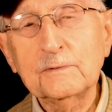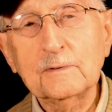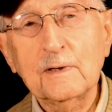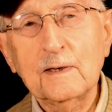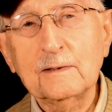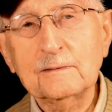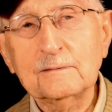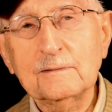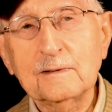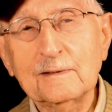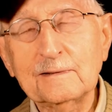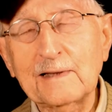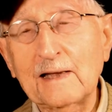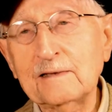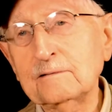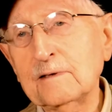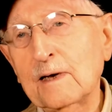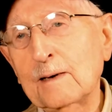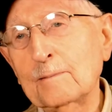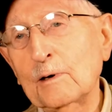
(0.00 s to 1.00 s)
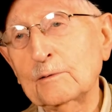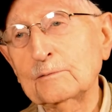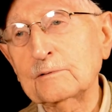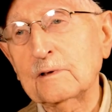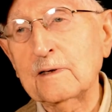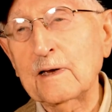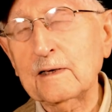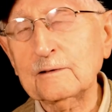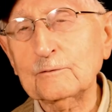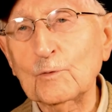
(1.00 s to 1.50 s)
at that time I was in
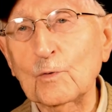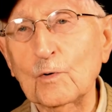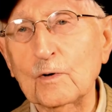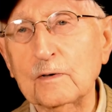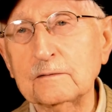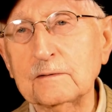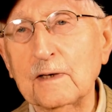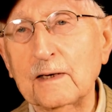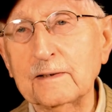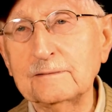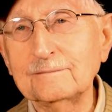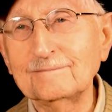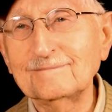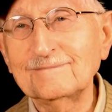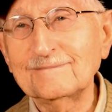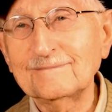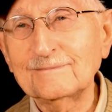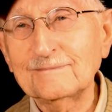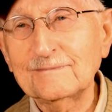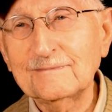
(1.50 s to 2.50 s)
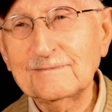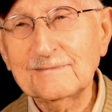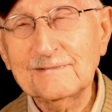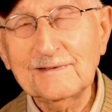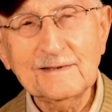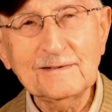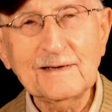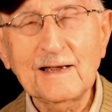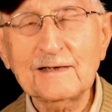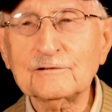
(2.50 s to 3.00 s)
headquarters, I
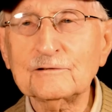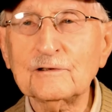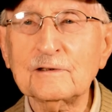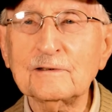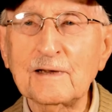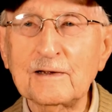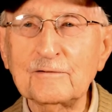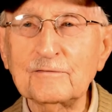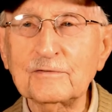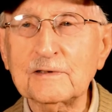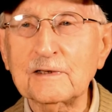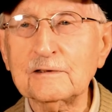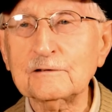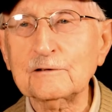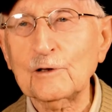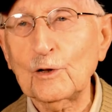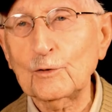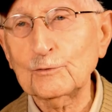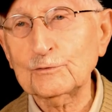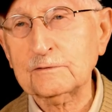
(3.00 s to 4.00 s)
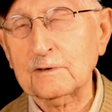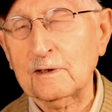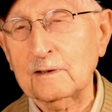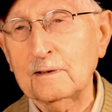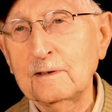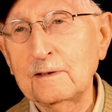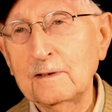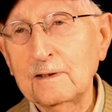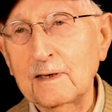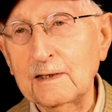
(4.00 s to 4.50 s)
didn't ever get close to
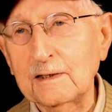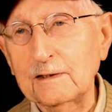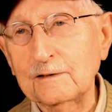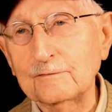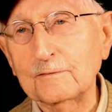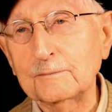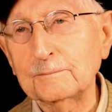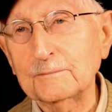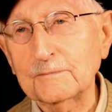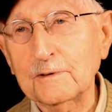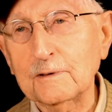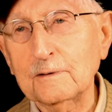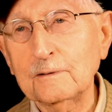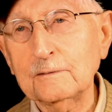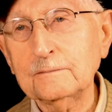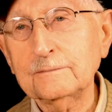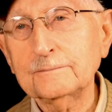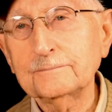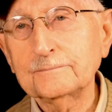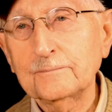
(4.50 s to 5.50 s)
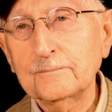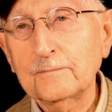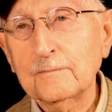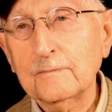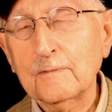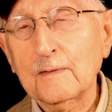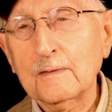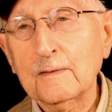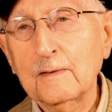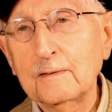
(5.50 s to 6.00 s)
any of them, you know? Mm-hmm.
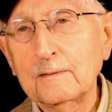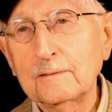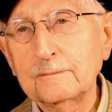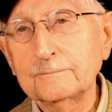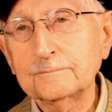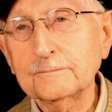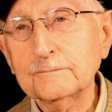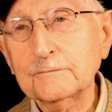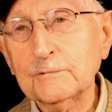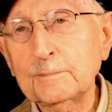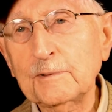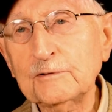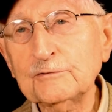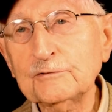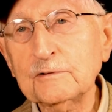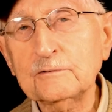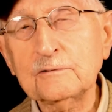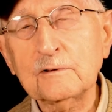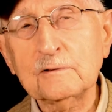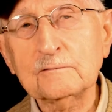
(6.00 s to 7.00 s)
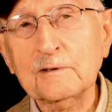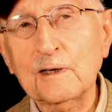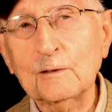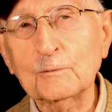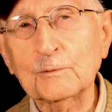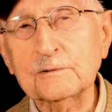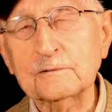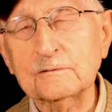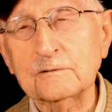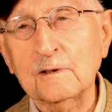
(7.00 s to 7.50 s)
Especially since
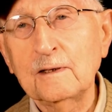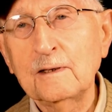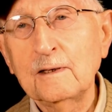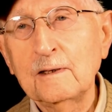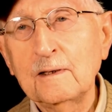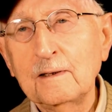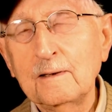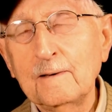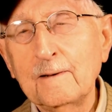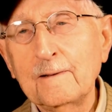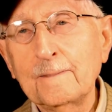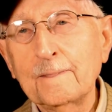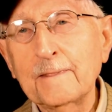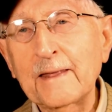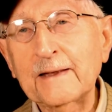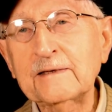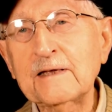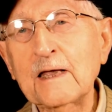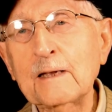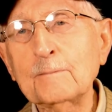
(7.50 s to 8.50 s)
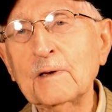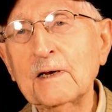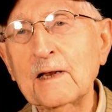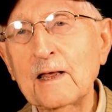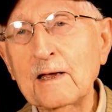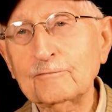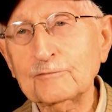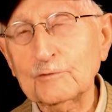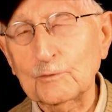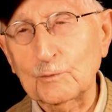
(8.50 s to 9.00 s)
I came in
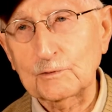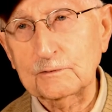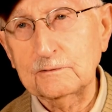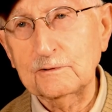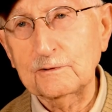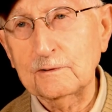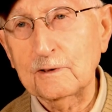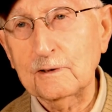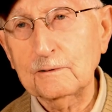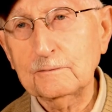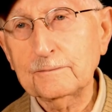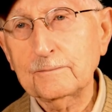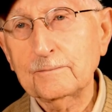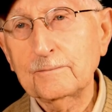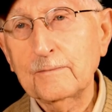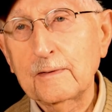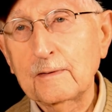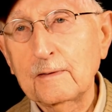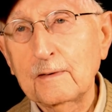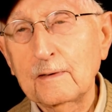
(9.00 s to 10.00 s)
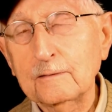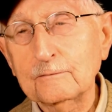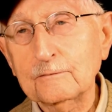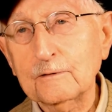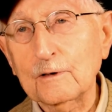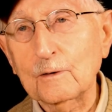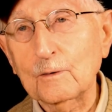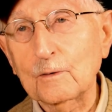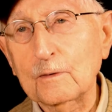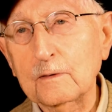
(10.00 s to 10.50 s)
afterwards, you know? Right.
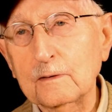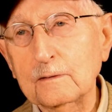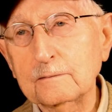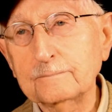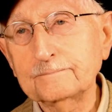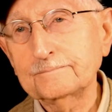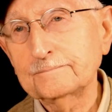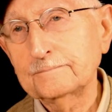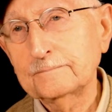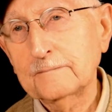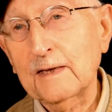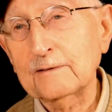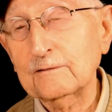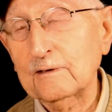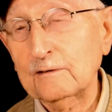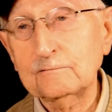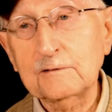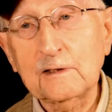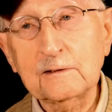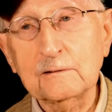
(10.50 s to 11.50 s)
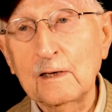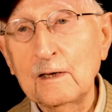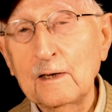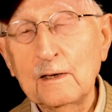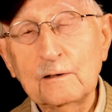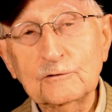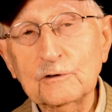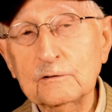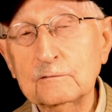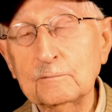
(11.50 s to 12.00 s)
So, as I said,
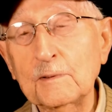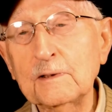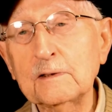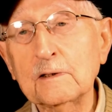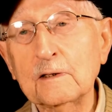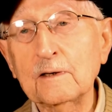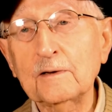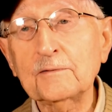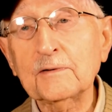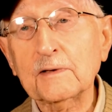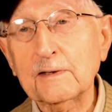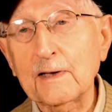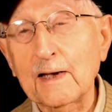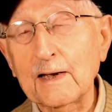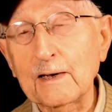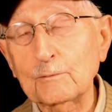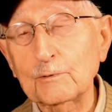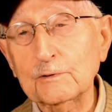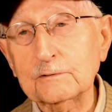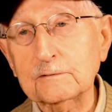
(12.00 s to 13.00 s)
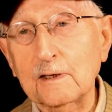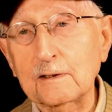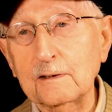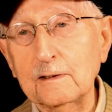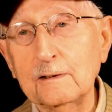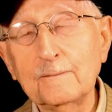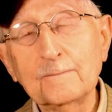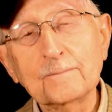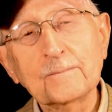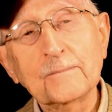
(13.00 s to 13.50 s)
just me and another guy was a